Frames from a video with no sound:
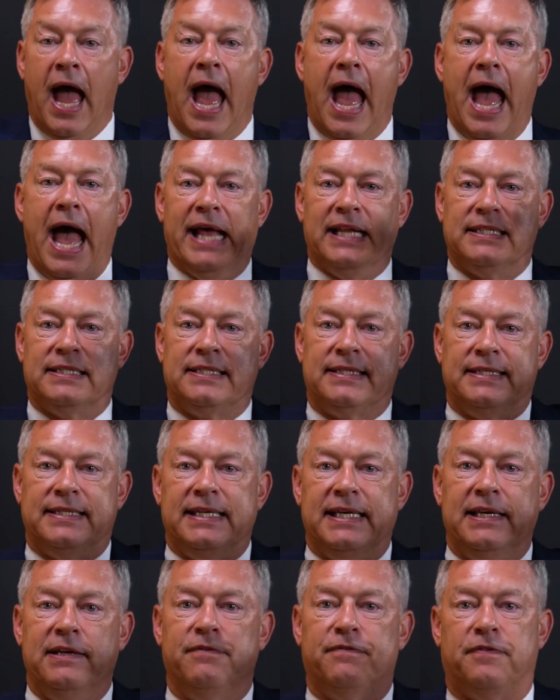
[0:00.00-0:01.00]
at
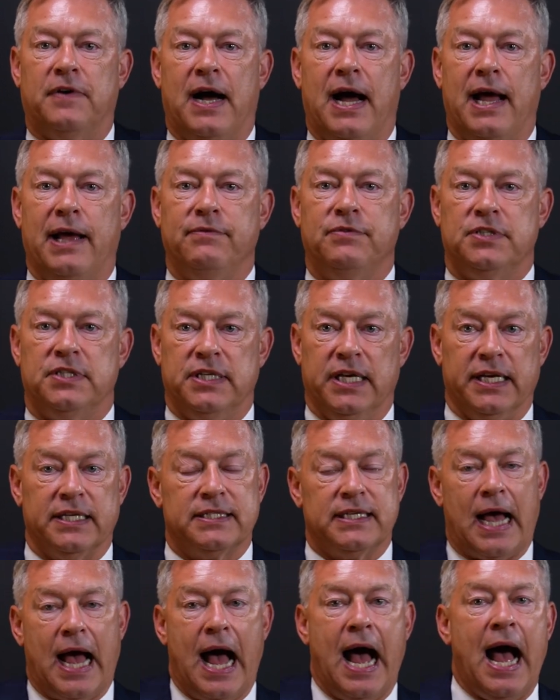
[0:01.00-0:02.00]
C5,
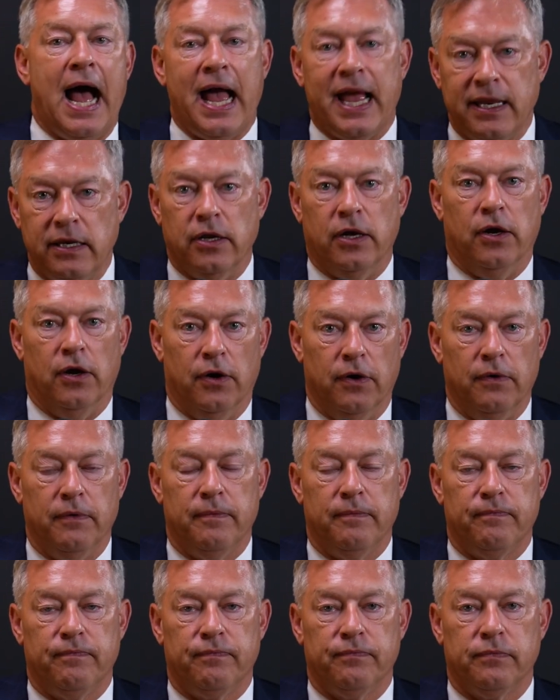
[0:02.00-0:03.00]
6, I know,
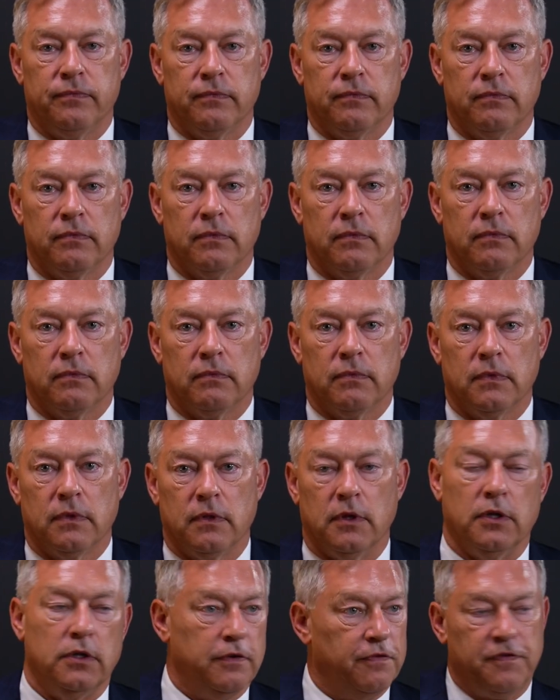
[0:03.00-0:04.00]

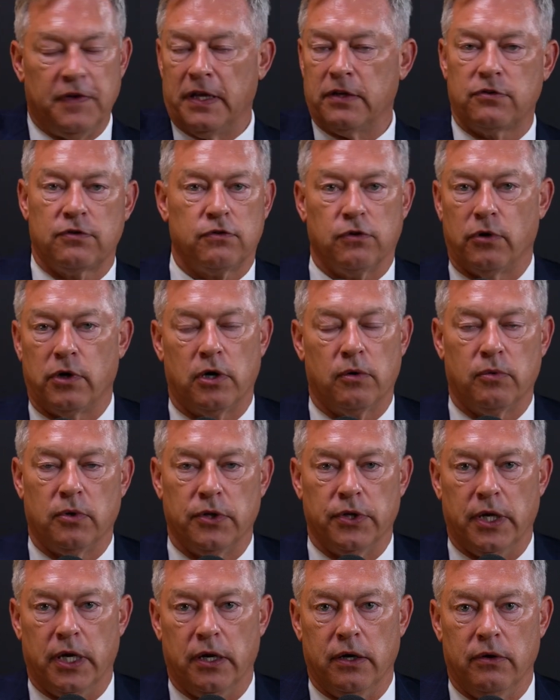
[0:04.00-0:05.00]
the defense lawyer will
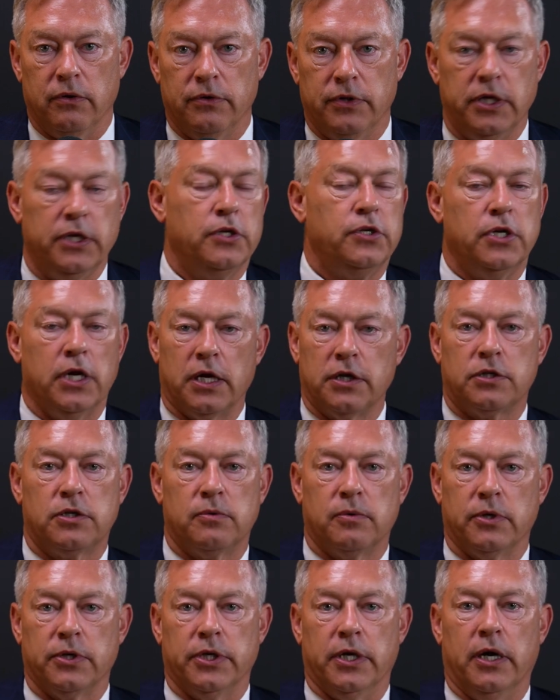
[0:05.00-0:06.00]
know, the
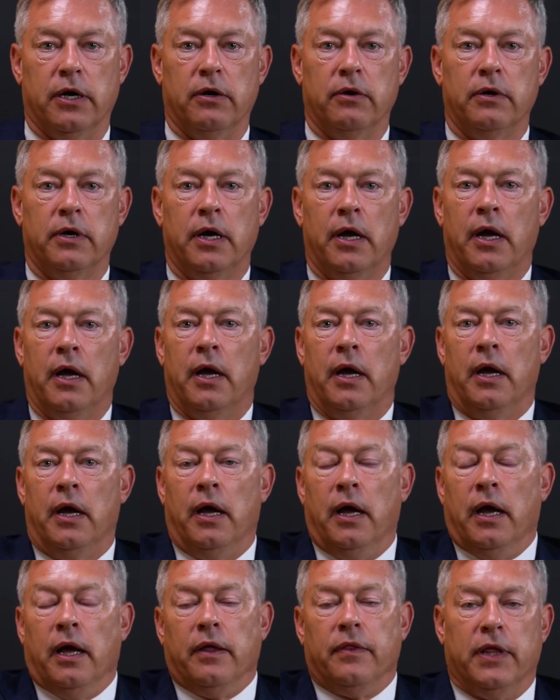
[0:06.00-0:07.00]
adjuster will know,
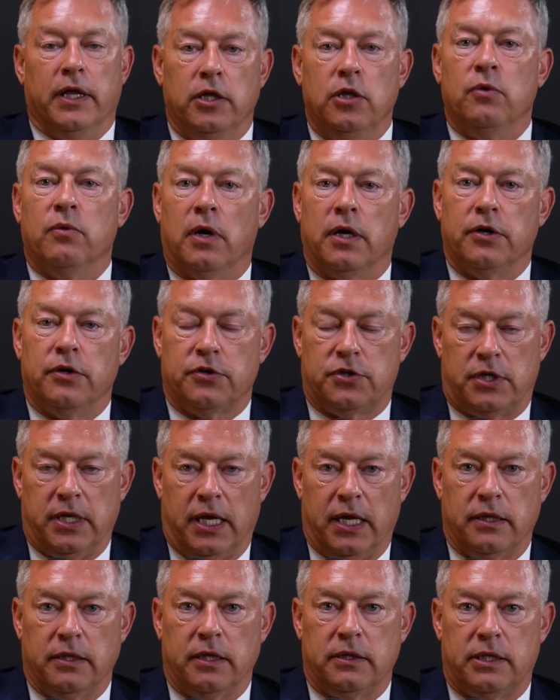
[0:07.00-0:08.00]
that you
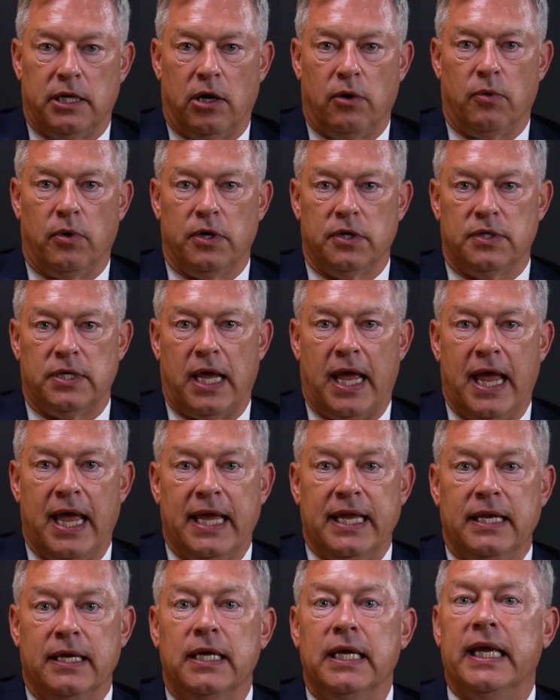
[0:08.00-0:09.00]
understand that there was
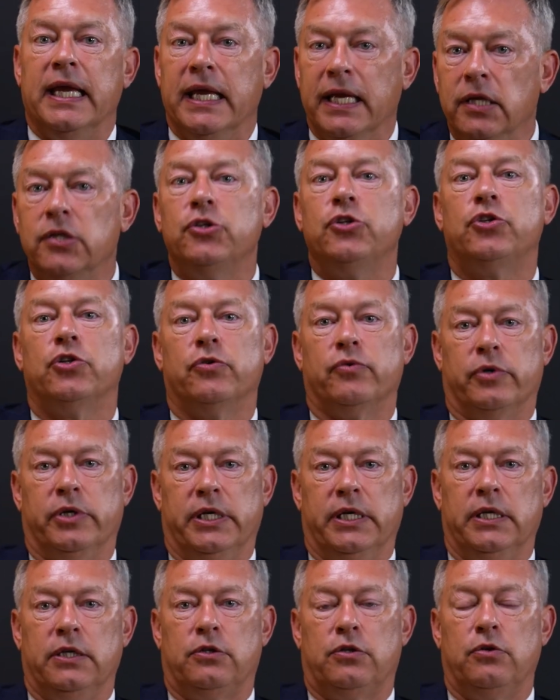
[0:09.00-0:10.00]
an
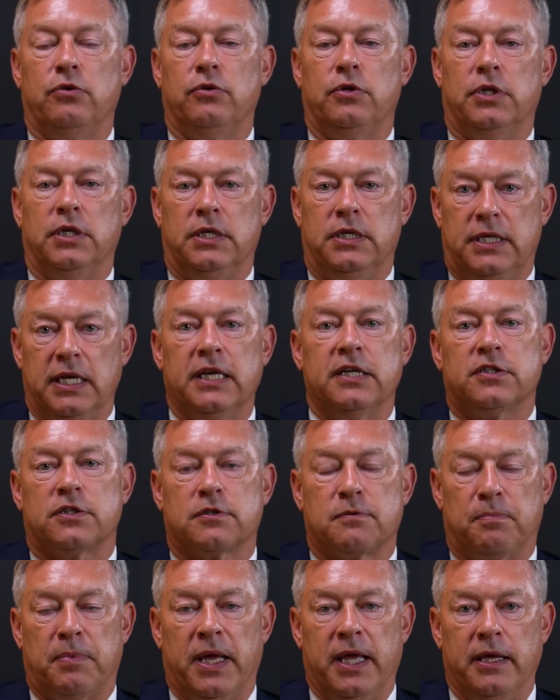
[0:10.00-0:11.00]
injury to the
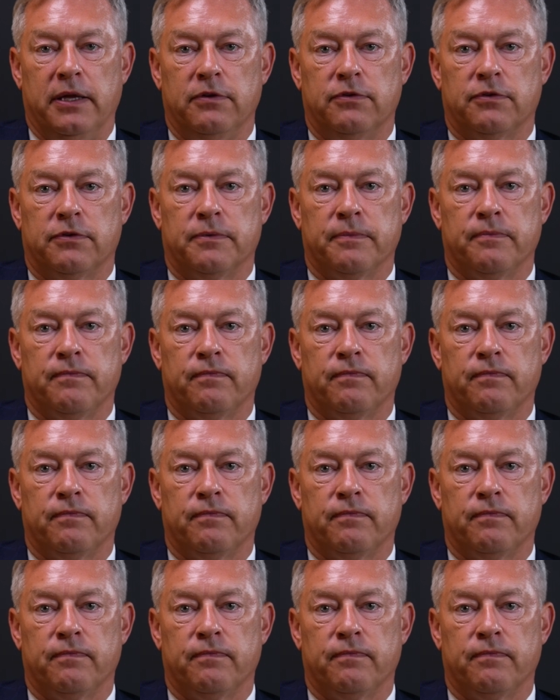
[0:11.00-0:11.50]
disc space